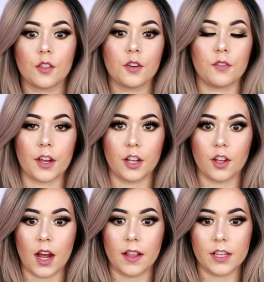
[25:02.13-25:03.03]

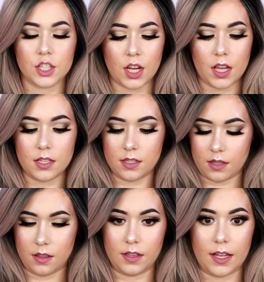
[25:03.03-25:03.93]
regular highlight shades.
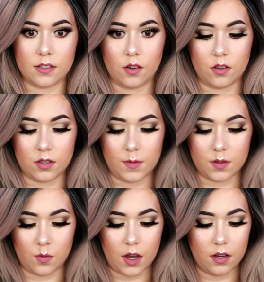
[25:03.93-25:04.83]
That's awesome
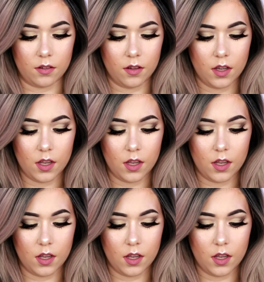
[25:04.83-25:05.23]
as well.